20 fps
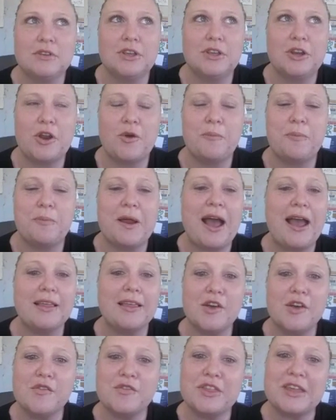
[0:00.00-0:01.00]
you know, I
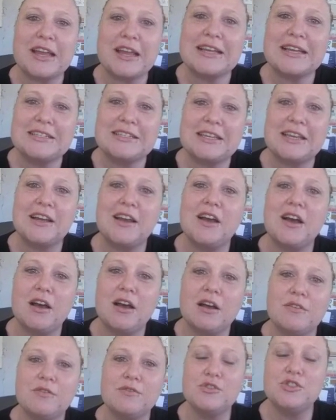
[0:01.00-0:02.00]
love the idea
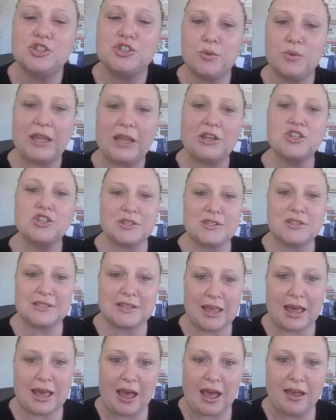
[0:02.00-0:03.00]
of doing
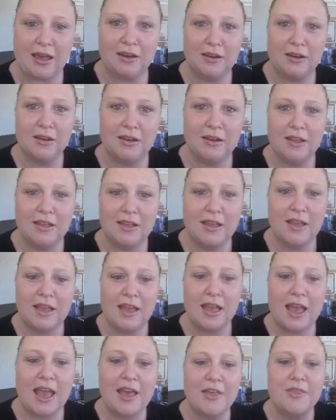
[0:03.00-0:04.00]
just that
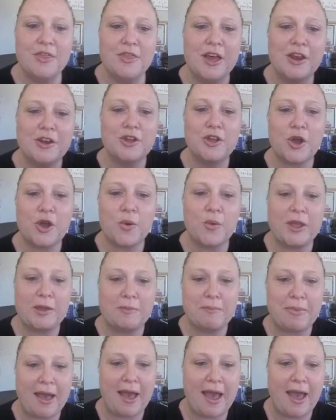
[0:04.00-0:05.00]
and then
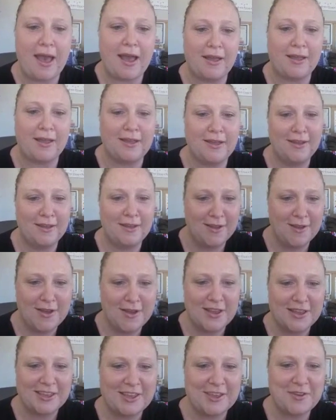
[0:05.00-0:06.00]
going back,
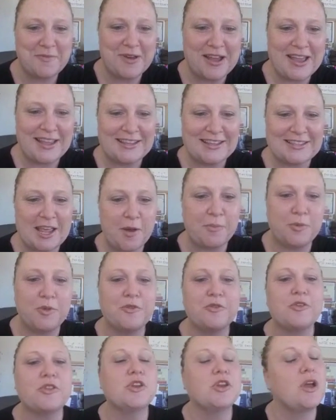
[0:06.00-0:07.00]
give my
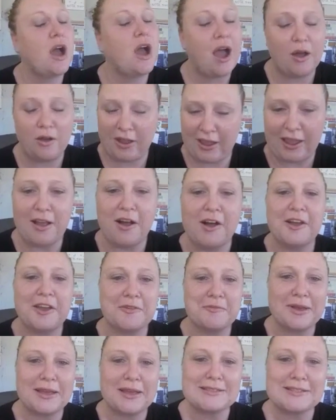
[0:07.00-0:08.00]
example for the new, okay, I'll
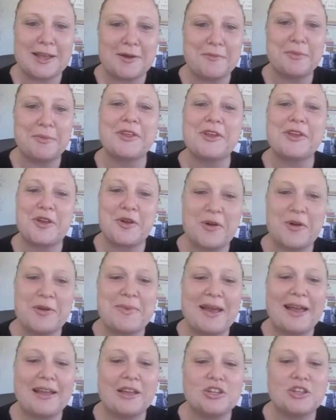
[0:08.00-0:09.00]
give my example, and then
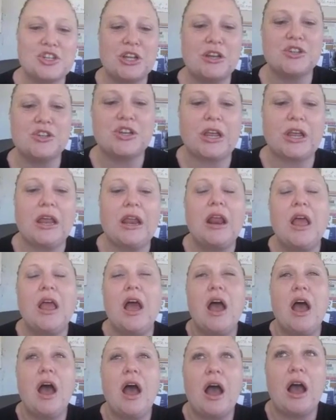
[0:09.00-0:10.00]
going back and changing it.
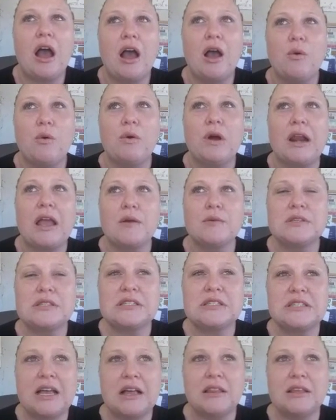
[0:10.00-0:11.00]
What I
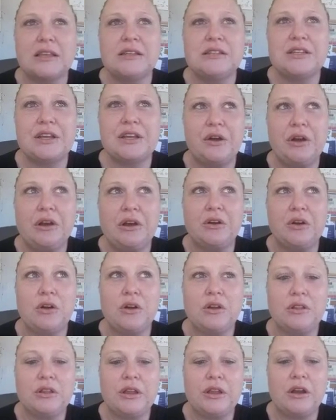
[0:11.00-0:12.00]
was telling Darren
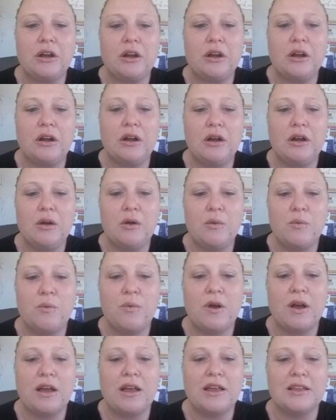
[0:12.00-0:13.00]
earlier
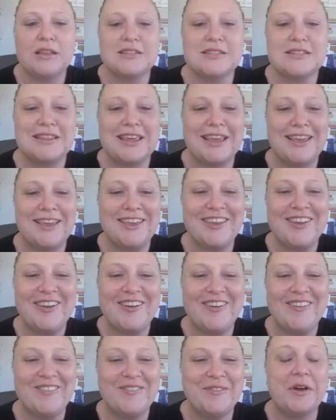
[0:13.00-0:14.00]
was, thank
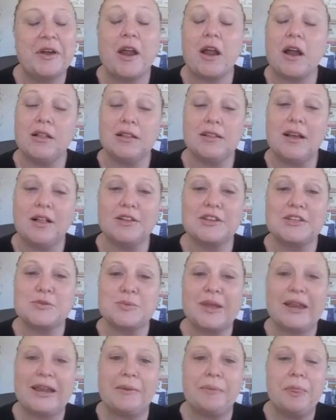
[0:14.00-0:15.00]
you. Well, here, I'll
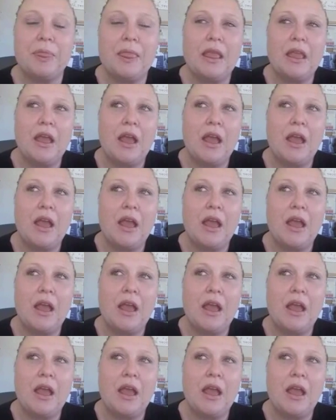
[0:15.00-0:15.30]
explain it.